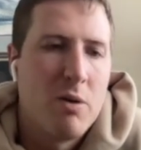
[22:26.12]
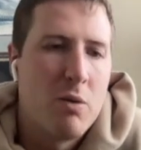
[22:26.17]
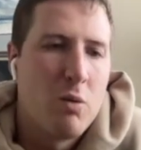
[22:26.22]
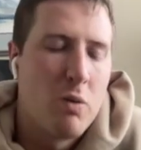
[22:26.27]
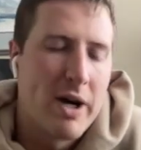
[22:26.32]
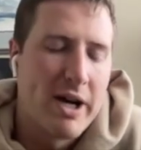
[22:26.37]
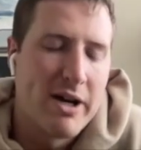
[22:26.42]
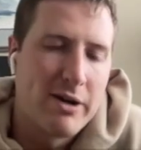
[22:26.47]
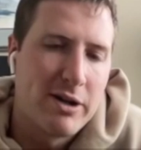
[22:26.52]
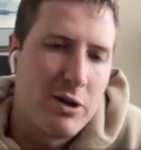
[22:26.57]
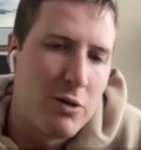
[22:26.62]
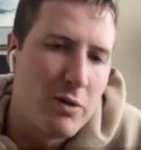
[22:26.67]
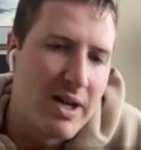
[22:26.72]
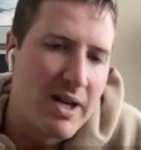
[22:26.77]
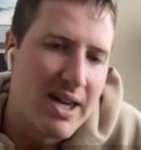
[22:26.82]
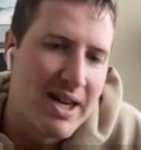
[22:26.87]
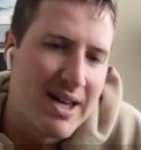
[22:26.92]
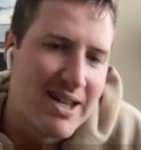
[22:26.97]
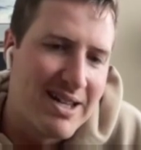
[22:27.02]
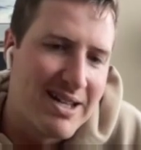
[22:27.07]
where you
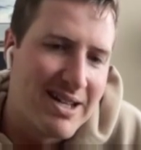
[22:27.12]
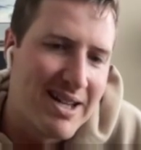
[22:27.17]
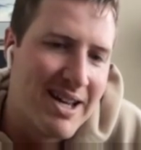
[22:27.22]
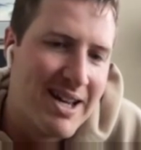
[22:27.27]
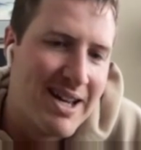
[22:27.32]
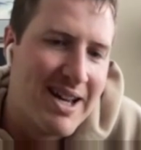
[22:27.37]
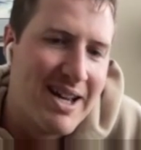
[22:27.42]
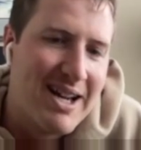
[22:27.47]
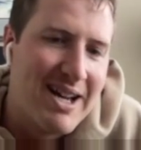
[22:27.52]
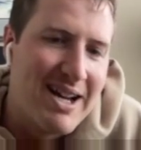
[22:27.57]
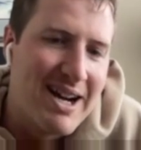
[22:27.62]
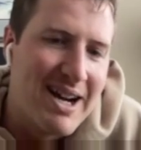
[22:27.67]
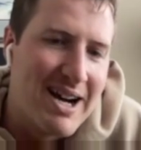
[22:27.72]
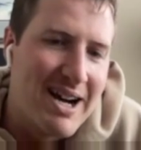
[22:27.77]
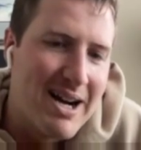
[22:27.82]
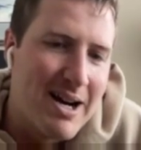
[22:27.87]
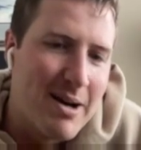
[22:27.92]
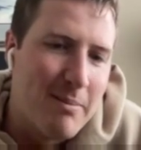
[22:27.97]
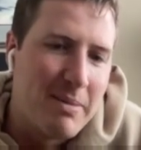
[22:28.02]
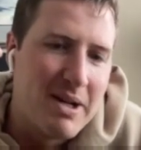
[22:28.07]
can
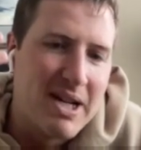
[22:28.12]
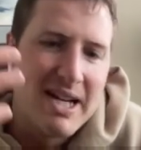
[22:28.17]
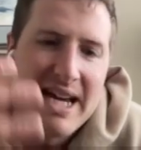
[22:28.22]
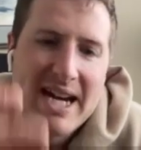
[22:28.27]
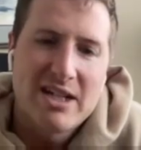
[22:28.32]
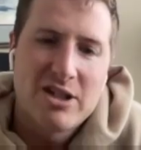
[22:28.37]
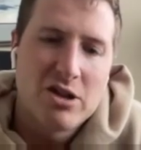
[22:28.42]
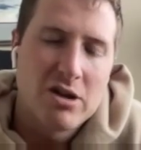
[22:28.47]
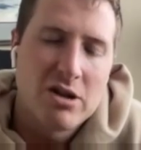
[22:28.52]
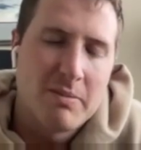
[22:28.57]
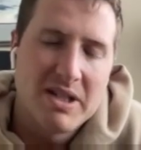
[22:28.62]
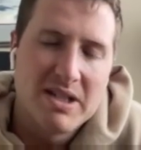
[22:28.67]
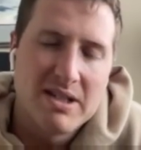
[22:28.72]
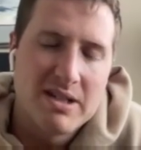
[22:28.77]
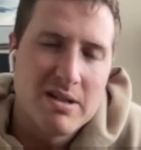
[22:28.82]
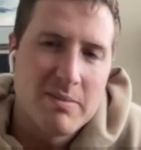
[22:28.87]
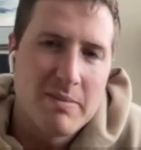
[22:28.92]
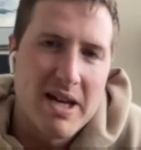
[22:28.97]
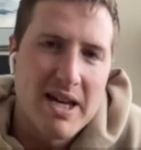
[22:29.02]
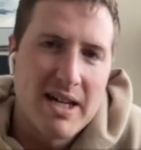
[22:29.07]
connect your
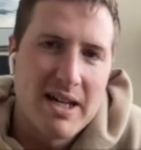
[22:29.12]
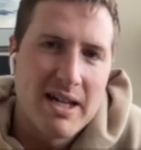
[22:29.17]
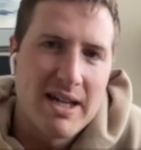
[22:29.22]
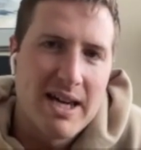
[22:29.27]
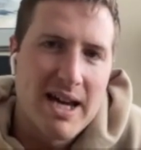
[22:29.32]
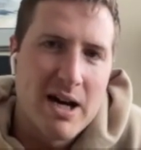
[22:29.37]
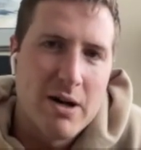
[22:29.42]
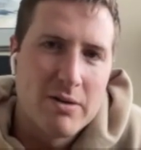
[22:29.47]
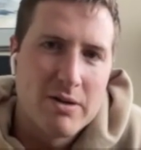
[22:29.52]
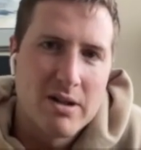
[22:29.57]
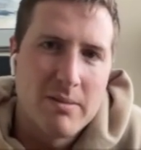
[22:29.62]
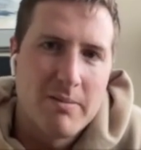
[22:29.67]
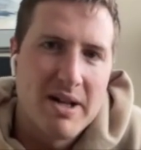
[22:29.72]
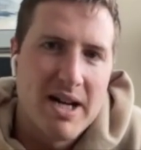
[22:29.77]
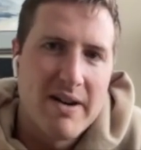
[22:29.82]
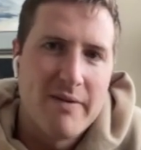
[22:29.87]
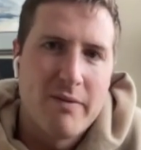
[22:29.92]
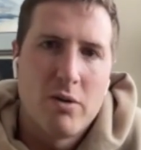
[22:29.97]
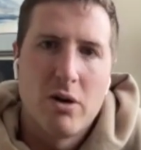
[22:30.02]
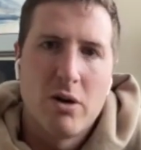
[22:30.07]
business bank account to the
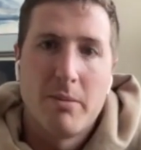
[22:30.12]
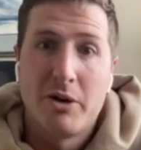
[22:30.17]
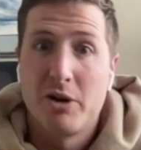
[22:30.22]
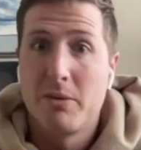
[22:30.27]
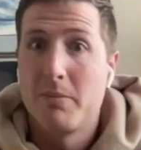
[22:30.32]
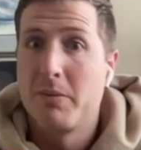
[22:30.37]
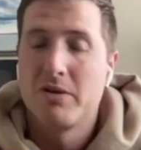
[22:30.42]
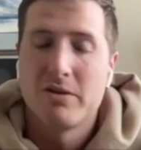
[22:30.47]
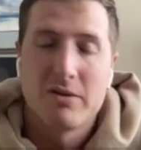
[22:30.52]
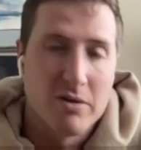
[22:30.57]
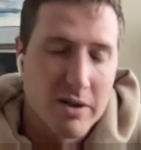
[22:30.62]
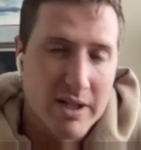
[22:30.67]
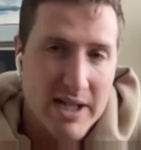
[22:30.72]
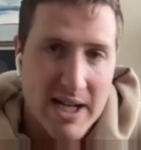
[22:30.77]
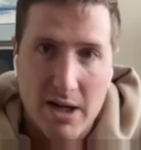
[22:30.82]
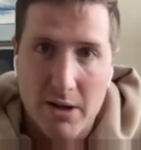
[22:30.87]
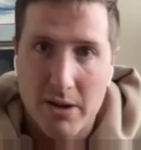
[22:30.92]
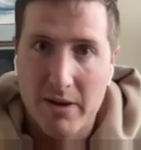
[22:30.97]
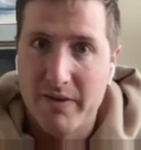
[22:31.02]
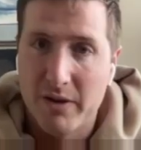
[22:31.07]
platform or your personal
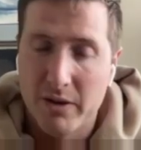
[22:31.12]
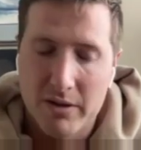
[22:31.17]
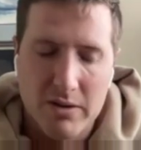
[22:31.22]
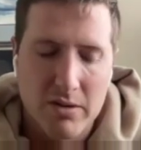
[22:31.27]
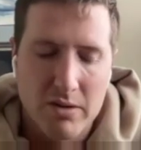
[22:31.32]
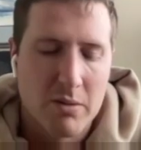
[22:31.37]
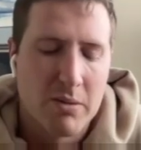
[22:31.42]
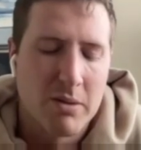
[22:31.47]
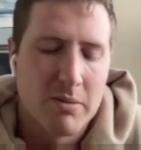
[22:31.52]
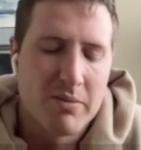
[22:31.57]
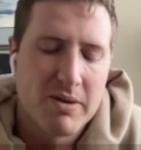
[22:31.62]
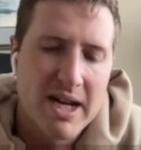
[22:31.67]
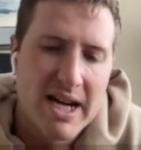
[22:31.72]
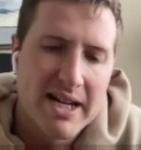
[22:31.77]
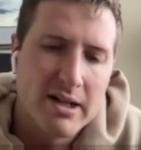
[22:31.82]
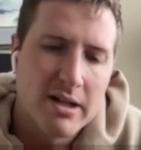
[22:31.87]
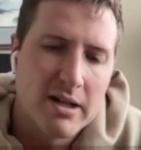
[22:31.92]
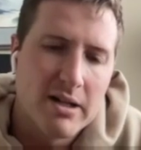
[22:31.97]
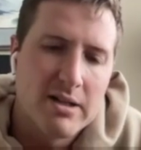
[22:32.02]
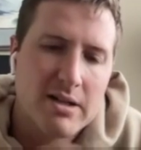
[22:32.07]
account if you're a sole
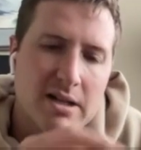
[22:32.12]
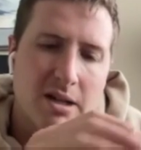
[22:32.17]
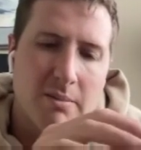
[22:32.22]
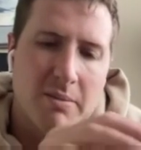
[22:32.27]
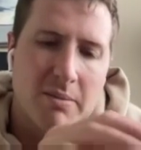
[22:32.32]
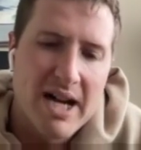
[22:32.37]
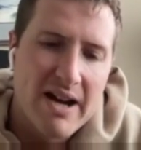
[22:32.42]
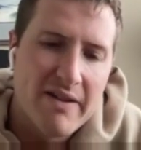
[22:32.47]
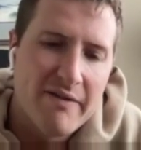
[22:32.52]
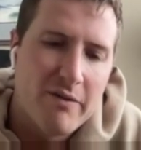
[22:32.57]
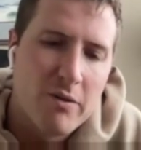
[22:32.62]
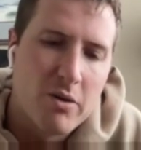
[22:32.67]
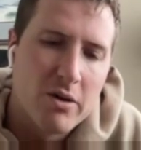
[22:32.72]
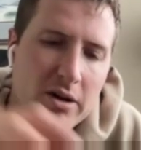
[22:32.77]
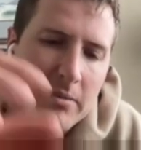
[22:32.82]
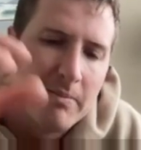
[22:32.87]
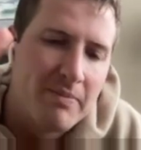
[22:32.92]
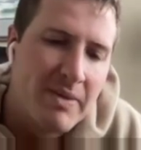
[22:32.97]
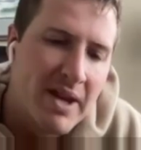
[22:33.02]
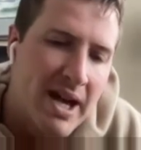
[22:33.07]
proprietor to the
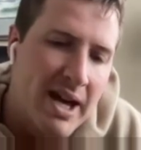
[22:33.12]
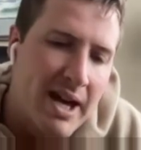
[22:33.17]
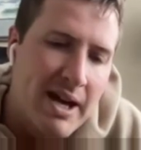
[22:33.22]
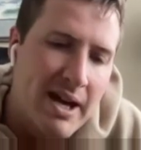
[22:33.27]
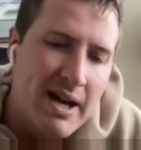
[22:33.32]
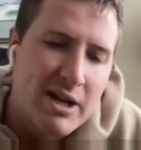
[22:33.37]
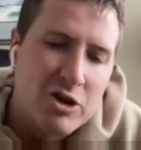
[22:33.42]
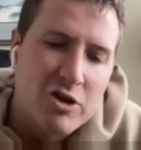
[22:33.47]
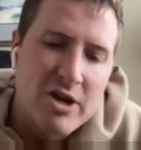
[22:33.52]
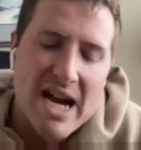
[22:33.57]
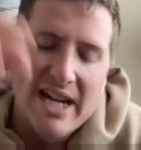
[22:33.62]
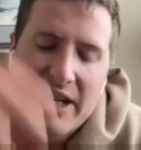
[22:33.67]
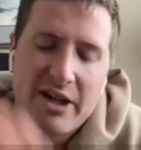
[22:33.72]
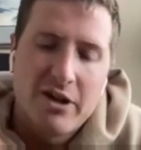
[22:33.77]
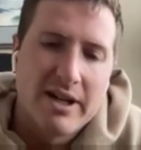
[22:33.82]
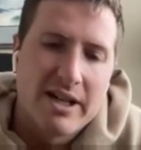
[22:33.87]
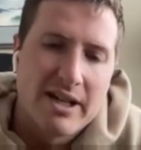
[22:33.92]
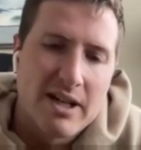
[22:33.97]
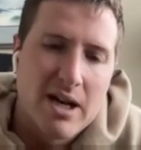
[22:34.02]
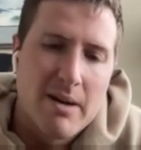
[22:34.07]
platform, track
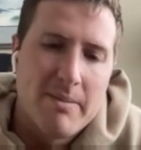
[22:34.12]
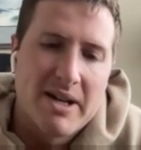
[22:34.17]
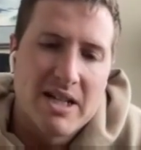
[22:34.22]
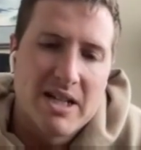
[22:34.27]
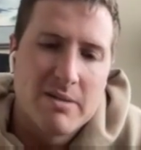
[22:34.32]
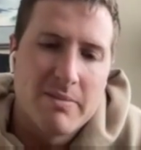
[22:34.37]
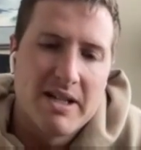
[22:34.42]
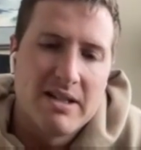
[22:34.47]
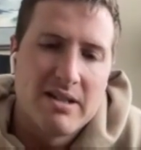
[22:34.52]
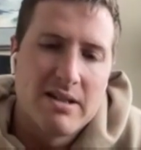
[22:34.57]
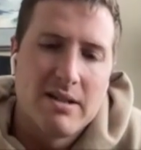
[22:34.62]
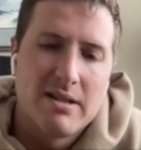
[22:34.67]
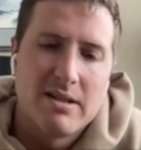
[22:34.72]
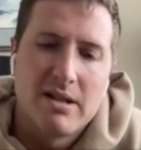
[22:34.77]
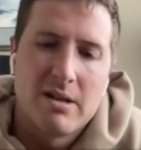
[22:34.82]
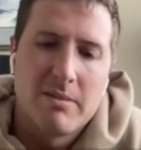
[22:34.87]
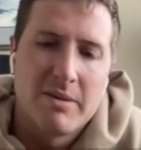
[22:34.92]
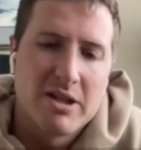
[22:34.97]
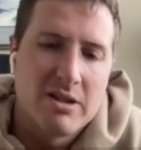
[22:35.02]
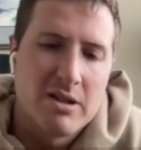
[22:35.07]
your income and expenses
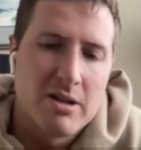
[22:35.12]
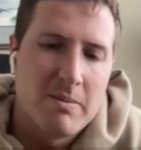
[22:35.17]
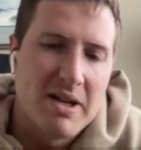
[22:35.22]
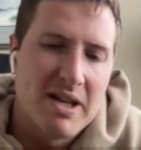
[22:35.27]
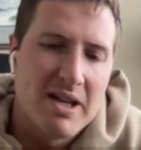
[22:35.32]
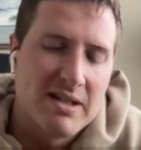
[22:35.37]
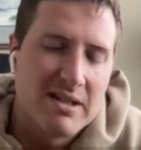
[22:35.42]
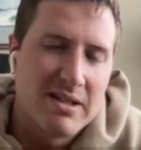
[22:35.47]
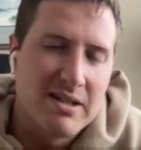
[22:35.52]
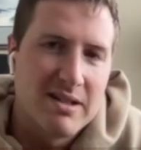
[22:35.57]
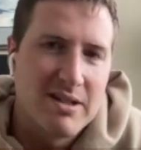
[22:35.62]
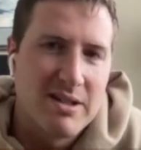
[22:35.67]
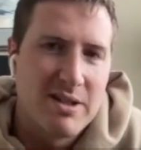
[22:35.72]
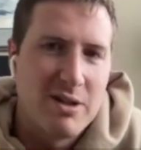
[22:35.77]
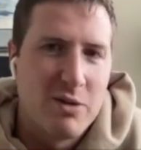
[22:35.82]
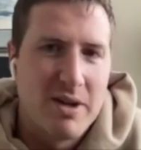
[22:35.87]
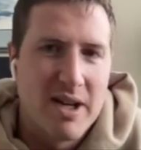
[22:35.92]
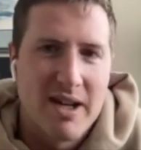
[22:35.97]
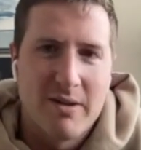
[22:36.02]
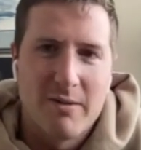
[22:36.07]
on a monthly basis.
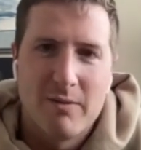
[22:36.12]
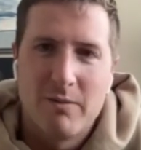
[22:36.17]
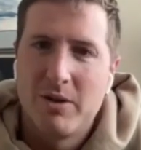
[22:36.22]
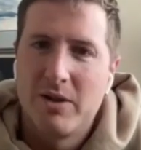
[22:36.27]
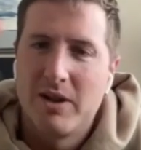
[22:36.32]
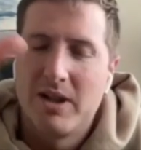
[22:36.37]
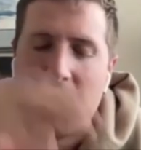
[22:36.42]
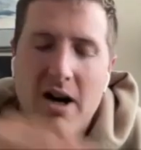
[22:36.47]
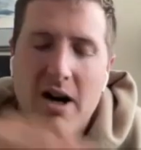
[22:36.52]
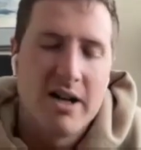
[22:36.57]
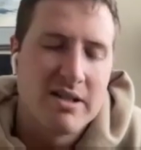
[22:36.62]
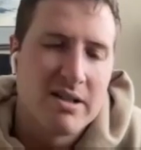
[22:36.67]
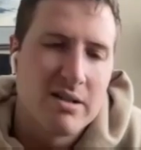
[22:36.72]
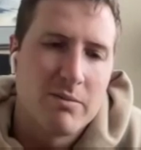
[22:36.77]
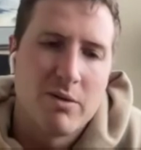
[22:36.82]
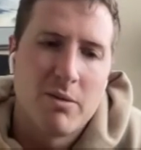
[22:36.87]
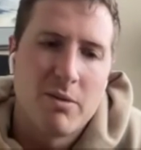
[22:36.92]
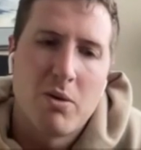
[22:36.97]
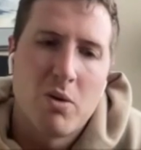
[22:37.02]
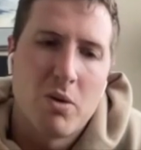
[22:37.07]
You get really
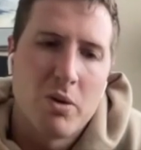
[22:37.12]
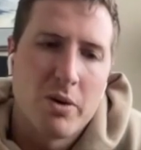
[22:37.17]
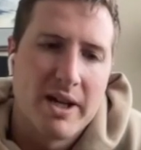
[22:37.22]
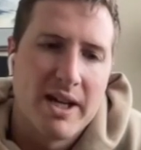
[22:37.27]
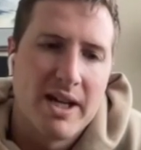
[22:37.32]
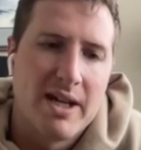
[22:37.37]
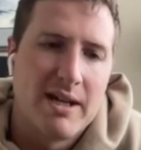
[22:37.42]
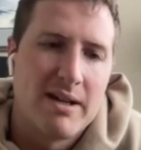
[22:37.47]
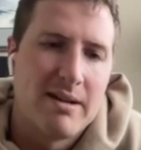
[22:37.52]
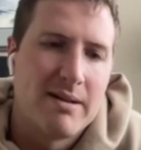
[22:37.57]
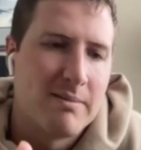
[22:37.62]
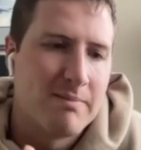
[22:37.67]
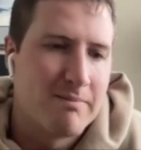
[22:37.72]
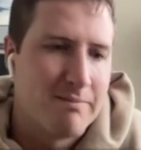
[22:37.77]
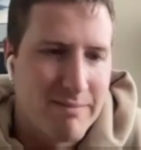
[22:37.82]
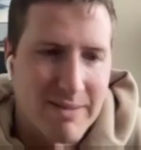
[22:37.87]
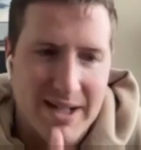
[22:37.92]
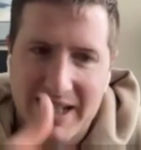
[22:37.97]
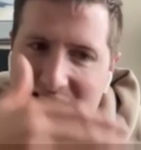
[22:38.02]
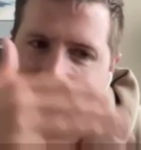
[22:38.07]
awesome reporting
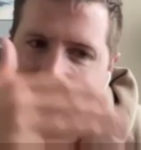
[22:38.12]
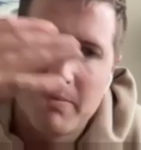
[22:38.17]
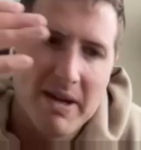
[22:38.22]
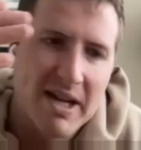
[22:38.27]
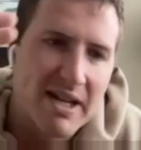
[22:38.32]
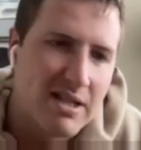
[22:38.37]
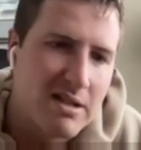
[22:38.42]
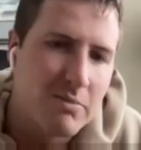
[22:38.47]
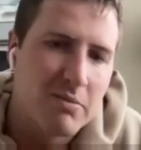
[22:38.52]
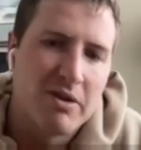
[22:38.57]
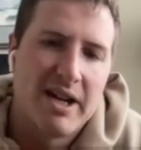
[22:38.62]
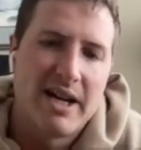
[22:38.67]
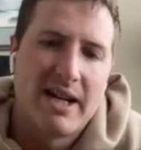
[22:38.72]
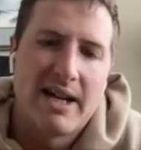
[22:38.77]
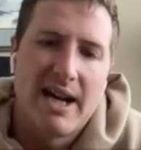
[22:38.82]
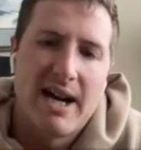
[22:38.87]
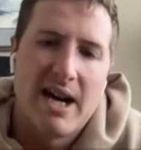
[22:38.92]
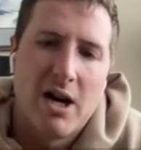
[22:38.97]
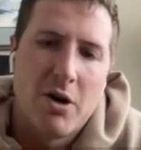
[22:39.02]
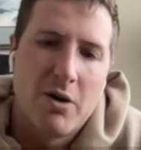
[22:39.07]
and expense
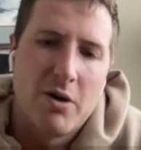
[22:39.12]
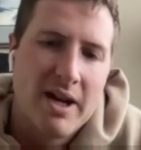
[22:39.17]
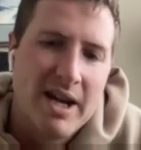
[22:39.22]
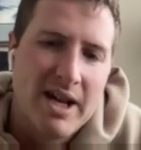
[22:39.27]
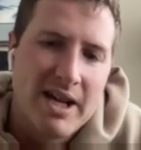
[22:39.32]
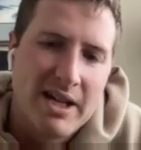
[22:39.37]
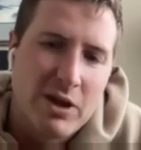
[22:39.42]
breakout.